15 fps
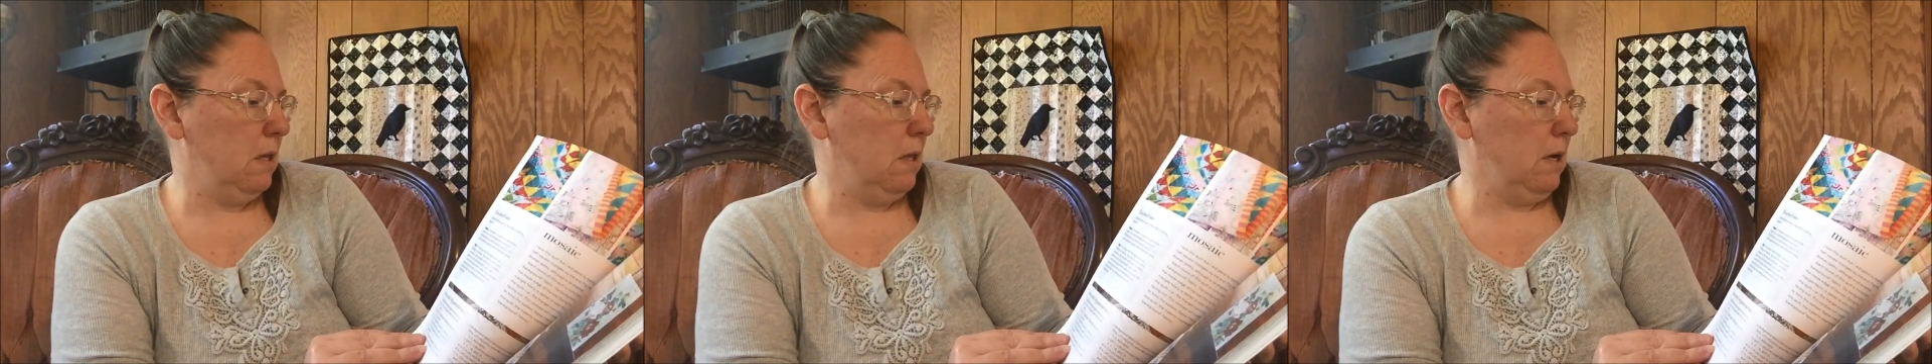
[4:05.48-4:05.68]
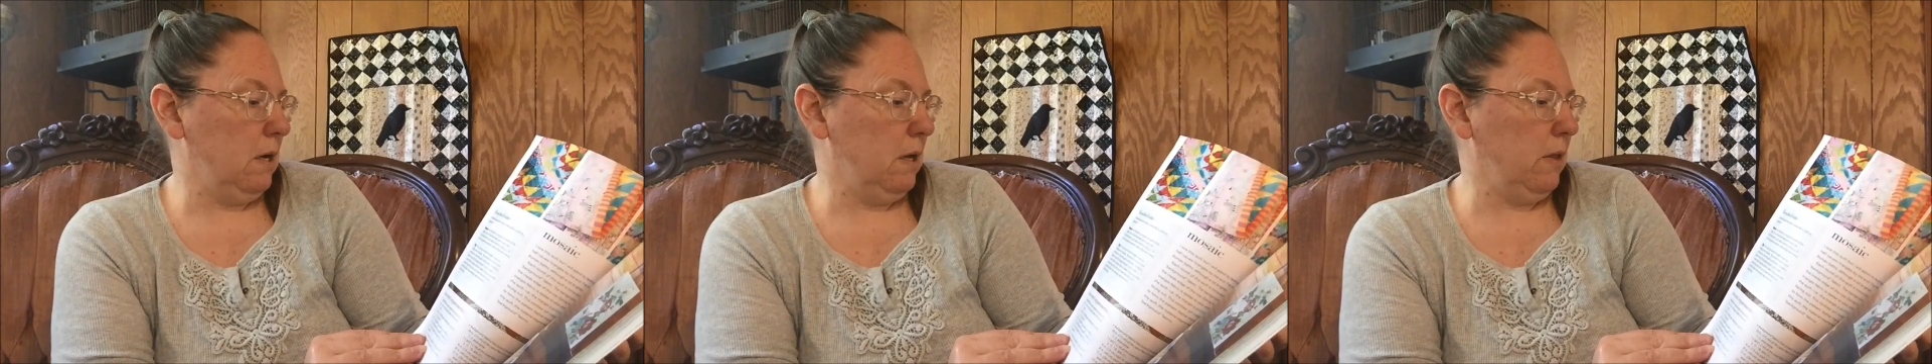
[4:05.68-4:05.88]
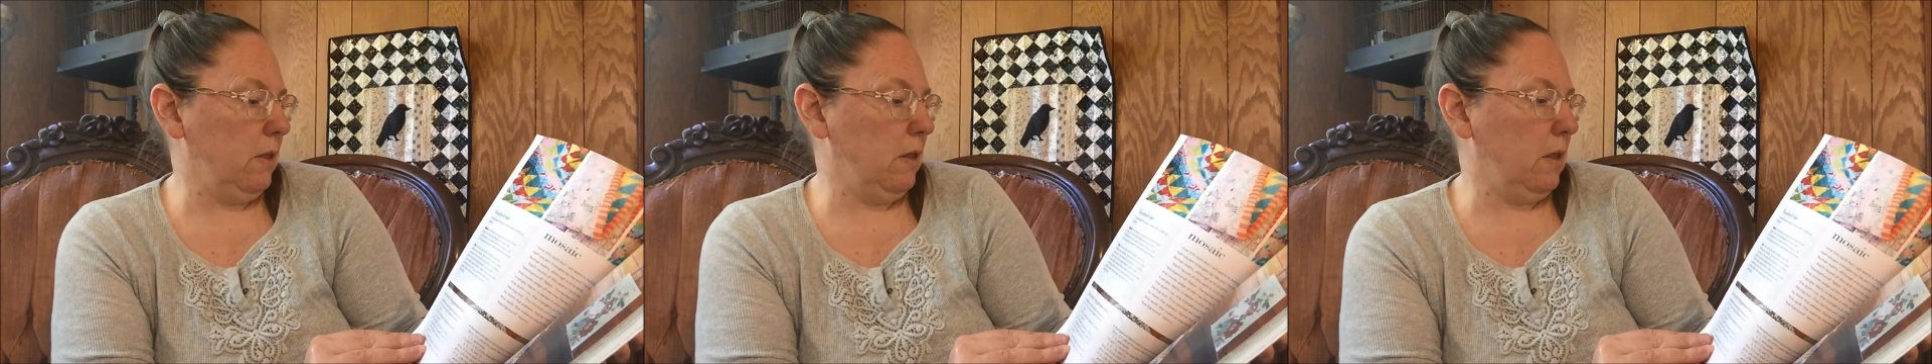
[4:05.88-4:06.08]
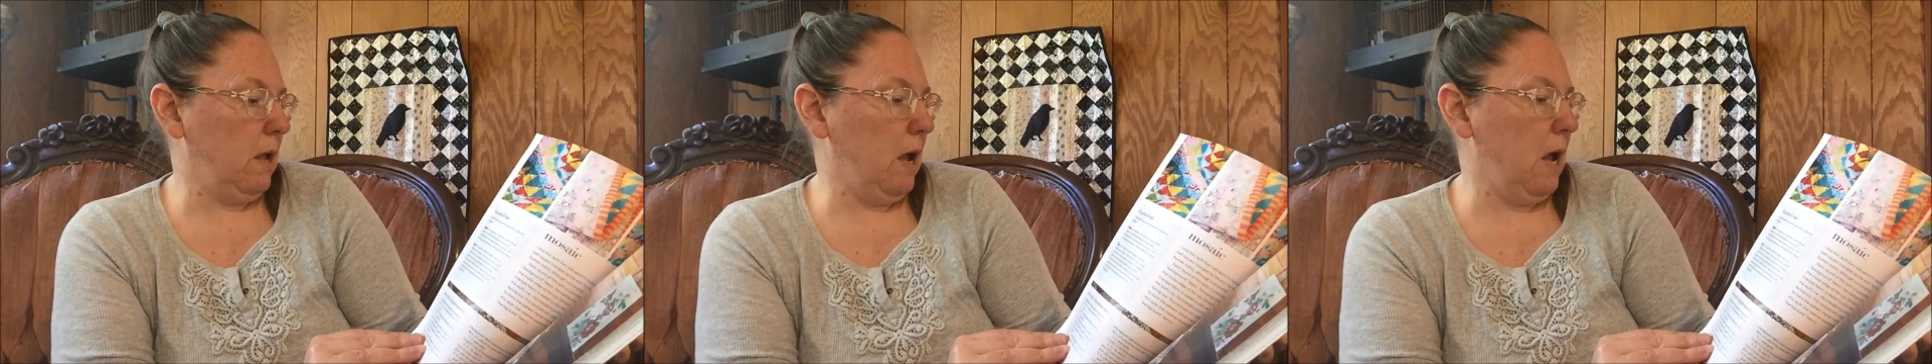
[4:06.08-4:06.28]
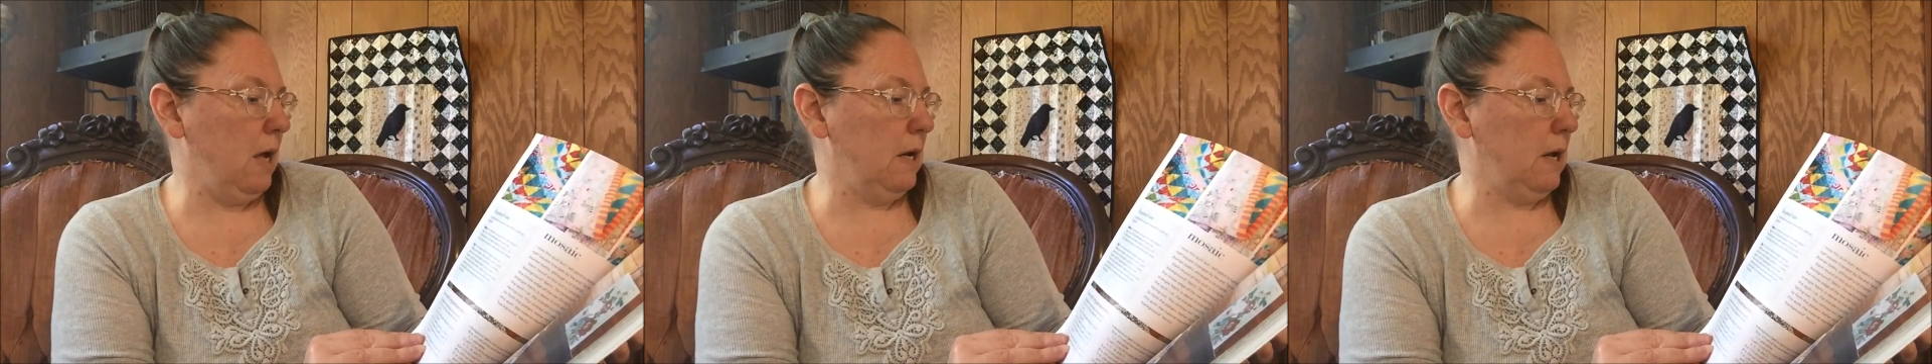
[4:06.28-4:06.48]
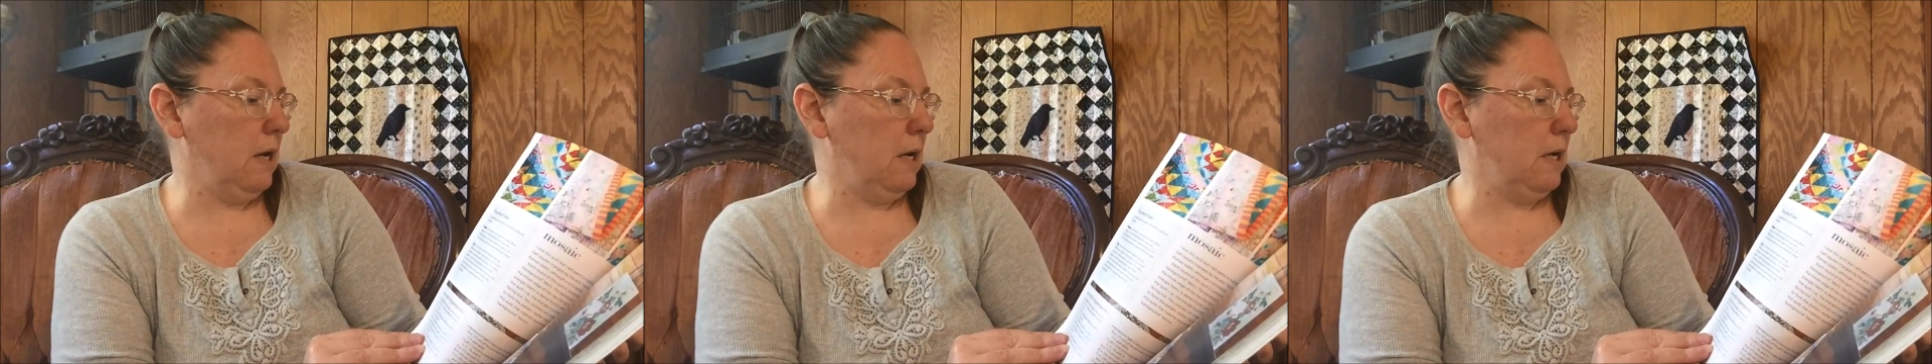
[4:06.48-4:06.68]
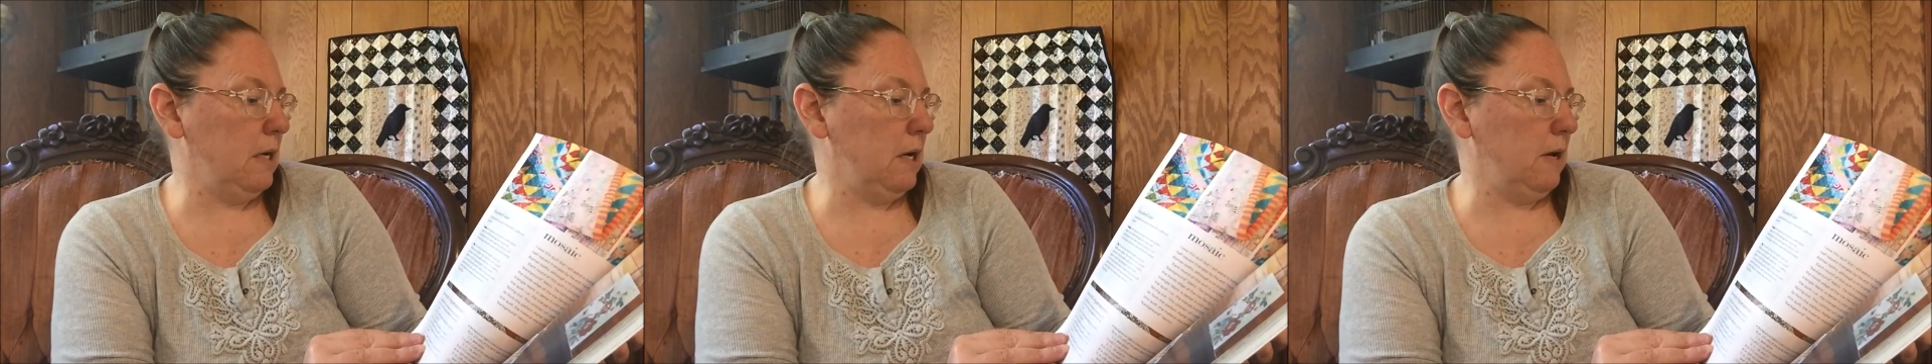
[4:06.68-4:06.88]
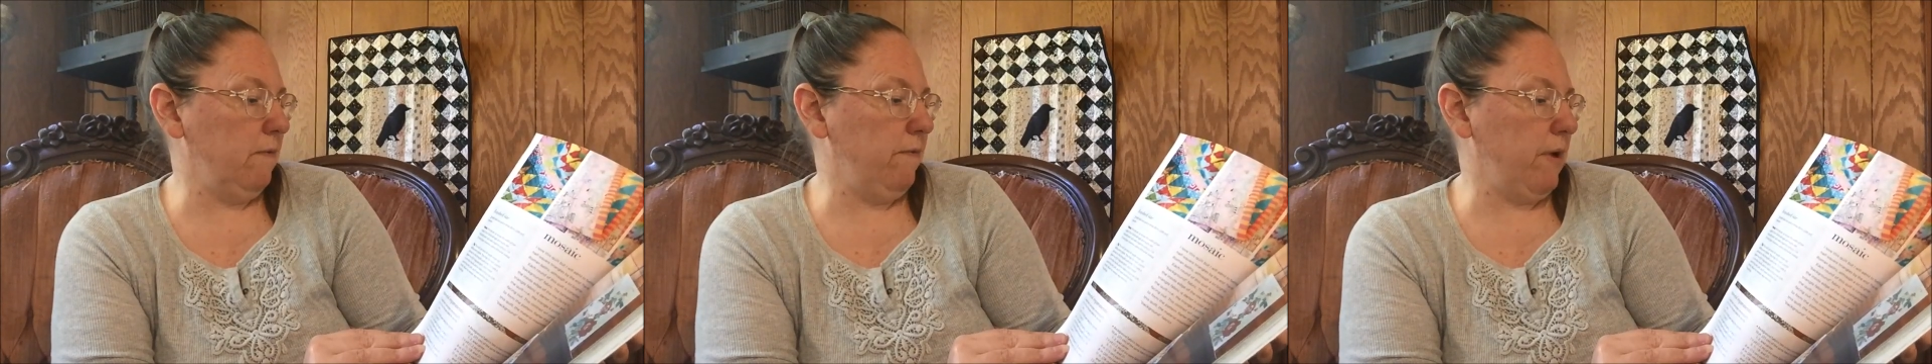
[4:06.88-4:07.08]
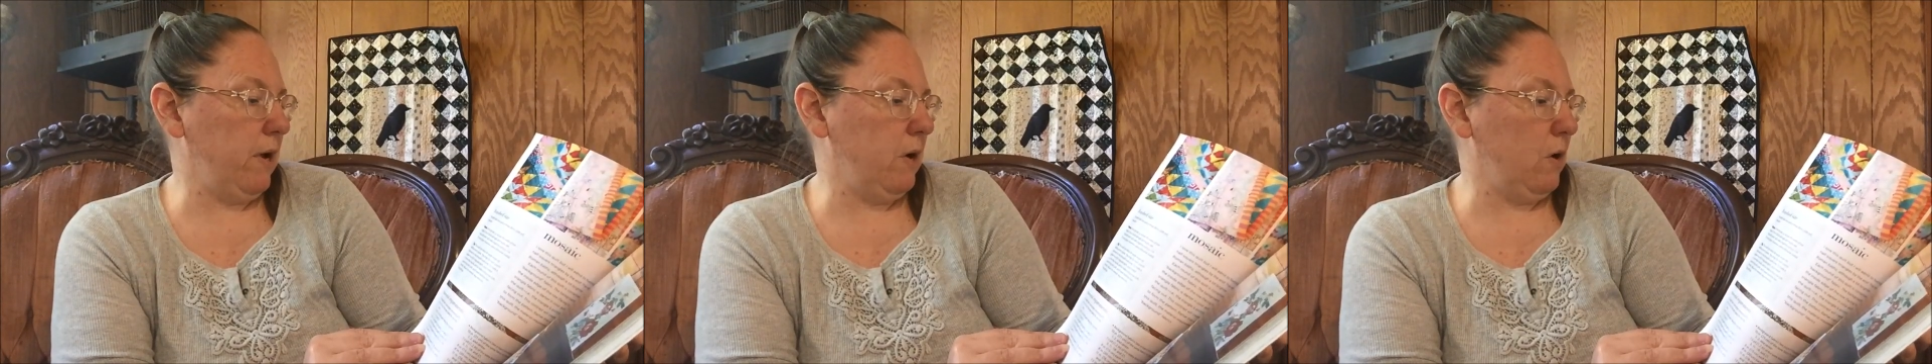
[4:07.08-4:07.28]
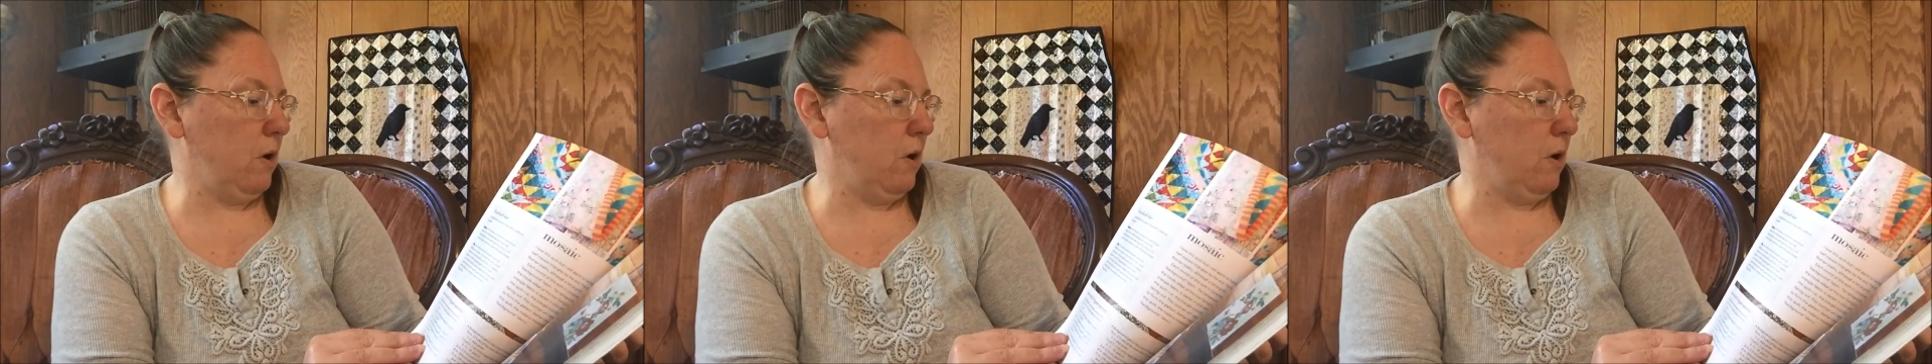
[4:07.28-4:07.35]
That is an unidentified